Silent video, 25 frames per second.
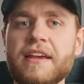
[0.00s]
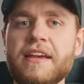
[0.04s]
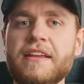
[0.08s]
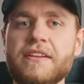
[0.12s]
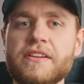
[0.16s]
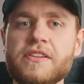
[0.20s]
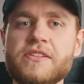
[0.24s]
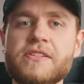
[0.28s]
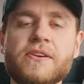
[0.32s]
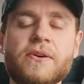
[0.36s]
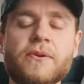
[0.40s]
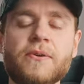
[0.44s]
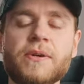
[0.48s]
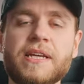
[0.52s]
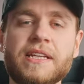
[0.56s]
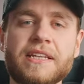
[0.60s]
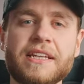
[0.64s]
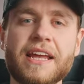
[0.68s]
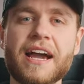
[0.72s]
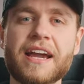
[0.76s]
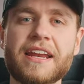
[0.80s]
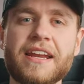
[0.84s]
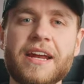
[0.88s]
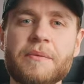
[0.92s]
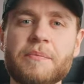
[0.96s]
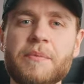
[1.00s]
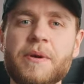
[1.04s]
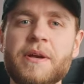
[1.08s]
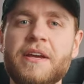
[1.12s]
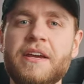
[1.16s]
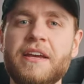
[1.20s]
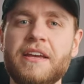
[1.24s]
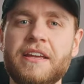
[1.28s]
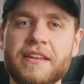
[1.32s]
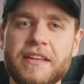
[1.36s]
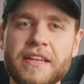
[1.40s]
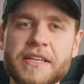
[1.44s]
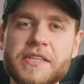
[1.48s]
in the Sony lineup
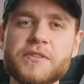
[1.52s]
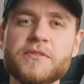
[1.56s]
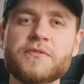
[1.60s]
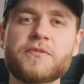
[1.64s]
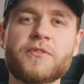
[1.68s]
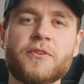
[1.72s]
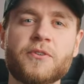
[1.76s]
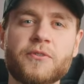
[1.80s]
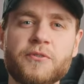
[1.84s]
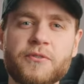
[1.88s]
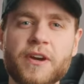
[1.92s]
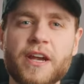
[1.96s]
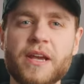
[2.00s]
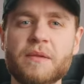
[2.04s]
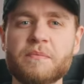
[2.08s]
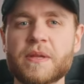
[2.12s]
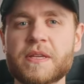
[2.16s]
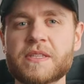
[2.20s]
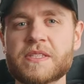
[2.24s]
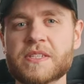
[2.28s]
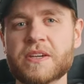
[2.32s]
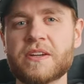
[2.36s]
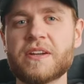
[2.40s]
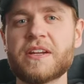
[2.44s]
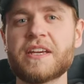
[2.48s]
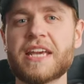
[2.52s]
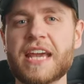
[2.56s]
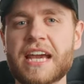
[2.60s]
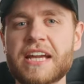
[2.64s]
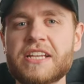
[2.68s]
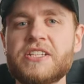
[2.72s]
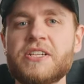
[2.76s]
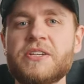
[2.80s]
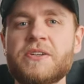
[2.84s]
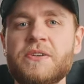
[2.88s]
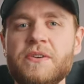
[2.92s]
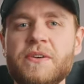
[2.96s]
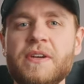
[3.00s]
that's full frame, that's gonna
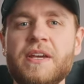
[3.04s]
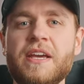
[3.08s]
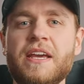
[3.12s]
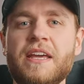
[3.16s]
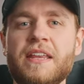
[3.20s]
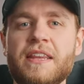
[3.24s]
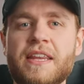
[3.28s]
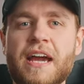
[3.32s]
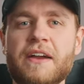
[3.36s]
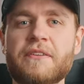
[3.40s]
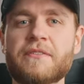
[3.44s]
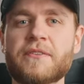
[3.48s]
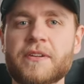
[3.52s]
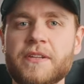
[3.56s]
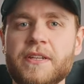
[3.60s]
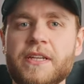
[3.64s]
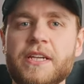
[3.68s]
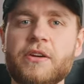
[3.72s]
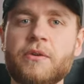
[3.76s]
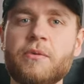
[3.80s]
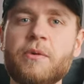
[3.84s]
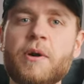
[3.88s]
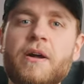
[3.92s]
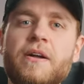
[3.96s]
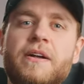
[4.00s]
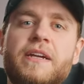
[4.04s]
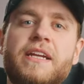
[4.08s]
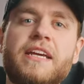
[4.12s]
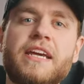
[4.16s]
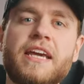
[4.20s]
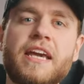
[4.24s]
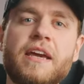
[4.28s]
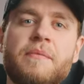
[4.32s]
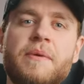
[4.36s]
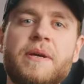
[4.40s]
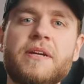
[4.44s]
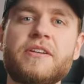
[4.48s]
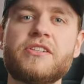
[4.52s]
get you that really quality
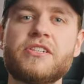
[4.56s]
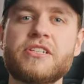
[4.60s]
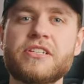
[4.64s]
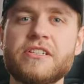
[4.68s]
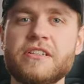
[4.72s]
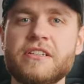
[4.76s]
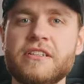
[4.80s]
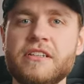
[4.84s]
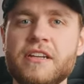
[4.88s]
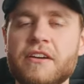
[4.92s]
image.